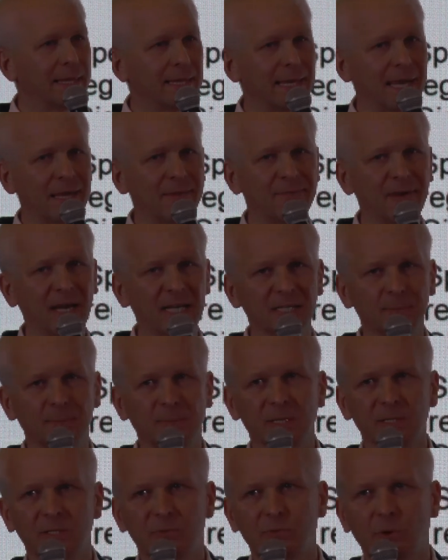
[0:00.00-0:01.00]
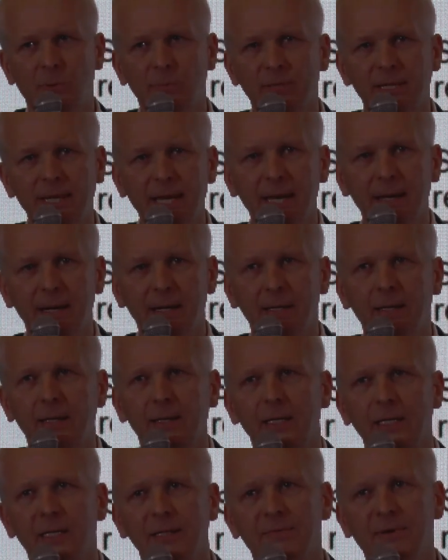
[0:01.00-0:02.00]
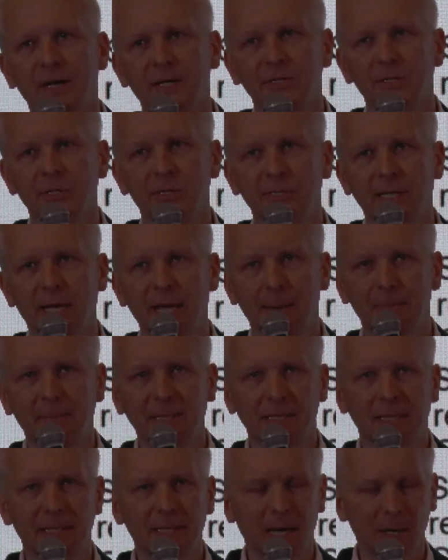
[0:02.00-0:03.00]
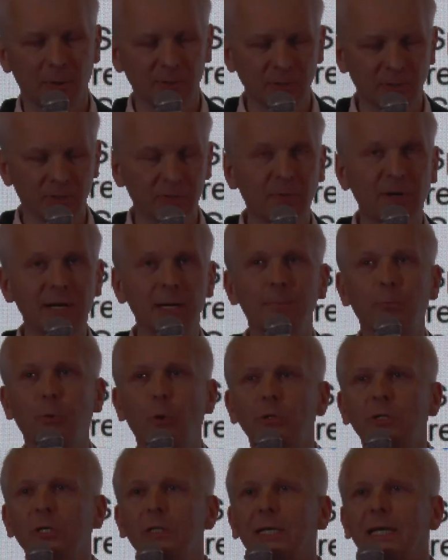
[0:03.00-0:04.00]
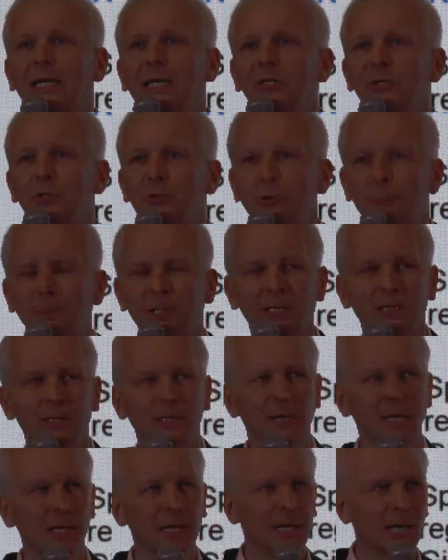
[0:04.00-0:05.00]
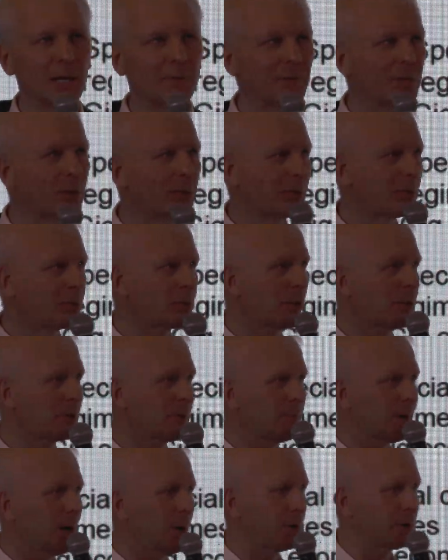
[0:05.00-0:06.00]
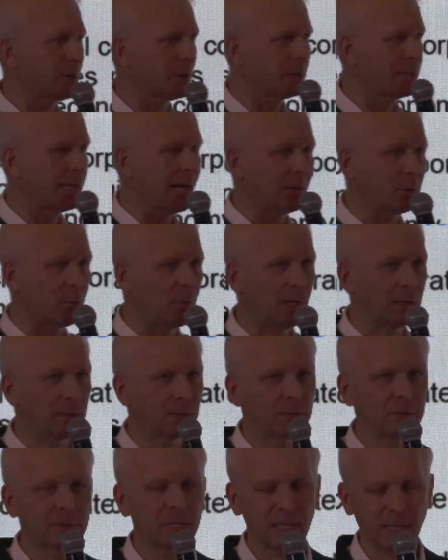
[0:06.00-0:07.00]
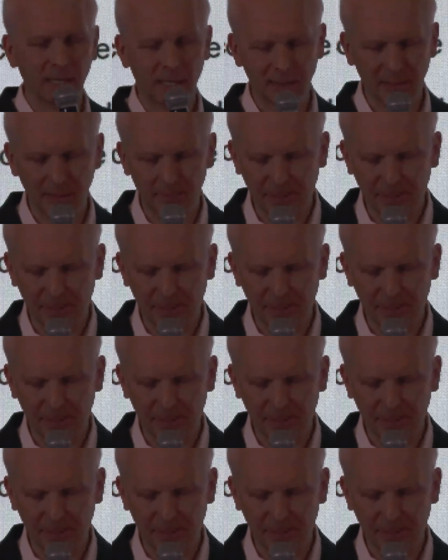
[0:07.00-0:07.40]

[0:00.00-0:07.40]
the investments from their investors that are happening now. So it's a very important instrument, and we're going to talk about that one today on the